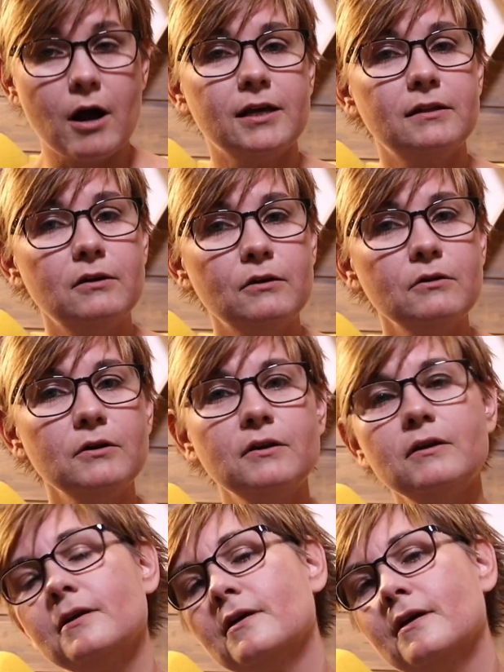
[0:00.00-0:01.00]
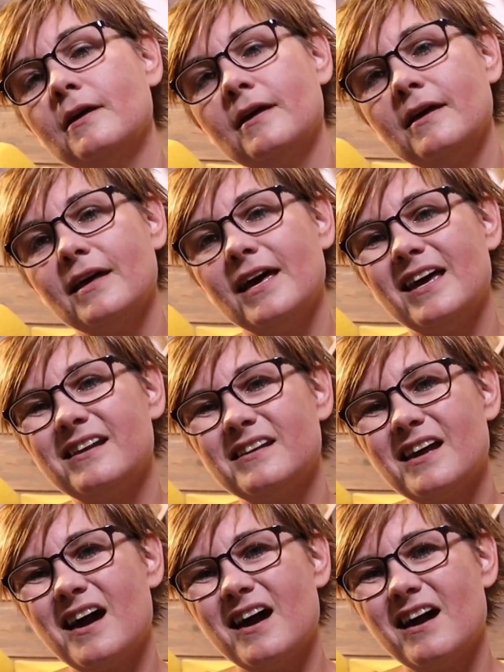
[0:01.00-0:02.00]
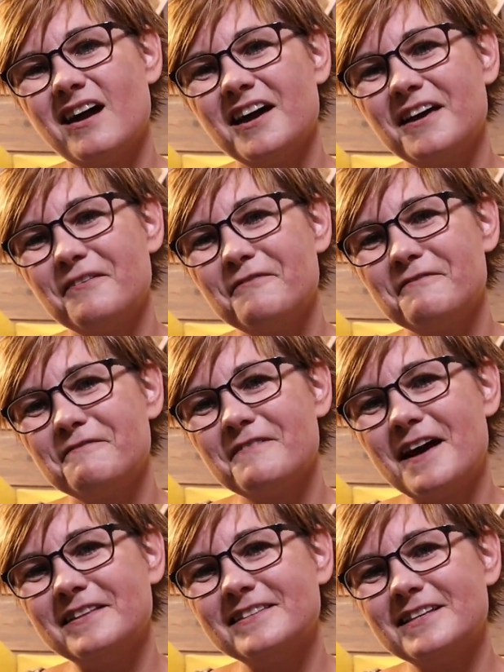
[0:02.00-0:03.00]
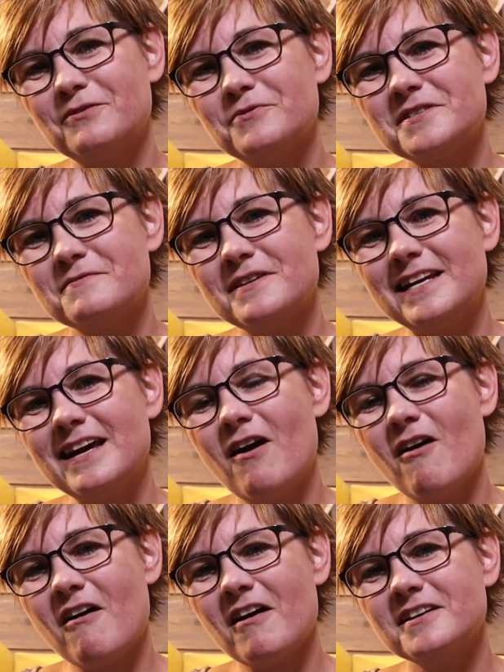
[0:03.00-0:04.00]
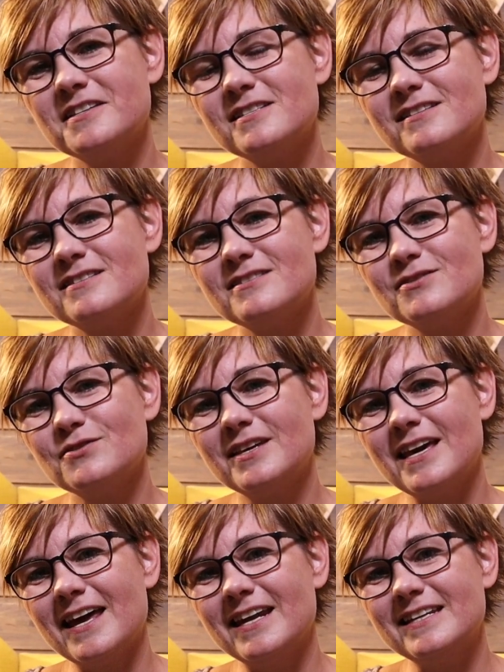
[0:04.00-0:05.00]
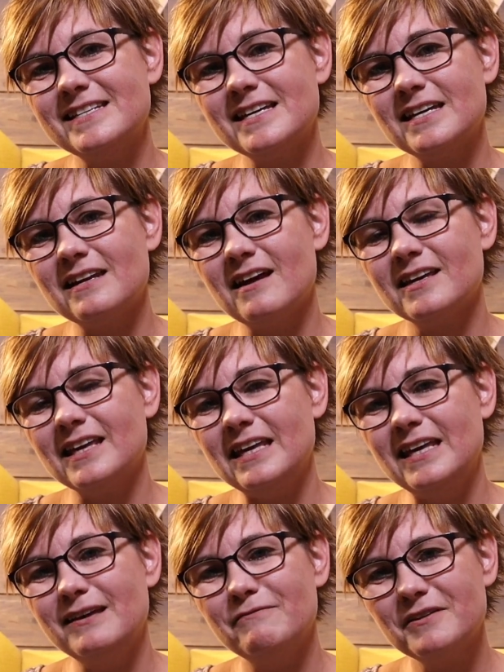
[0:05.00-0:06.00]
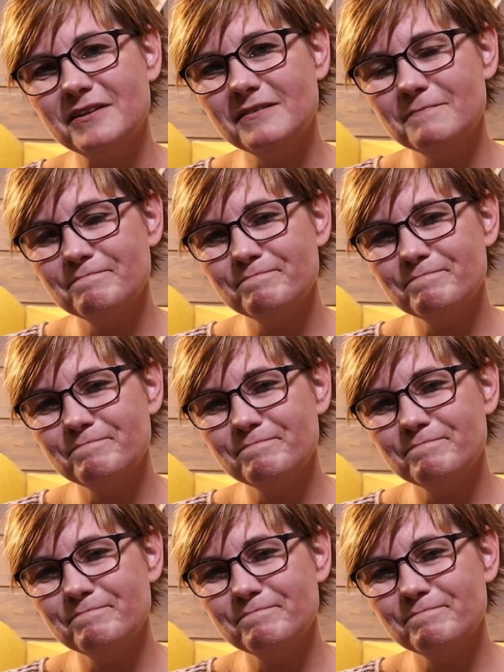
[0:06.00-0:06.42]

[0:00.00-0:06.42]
either, and I felt it was really hard to get it like even.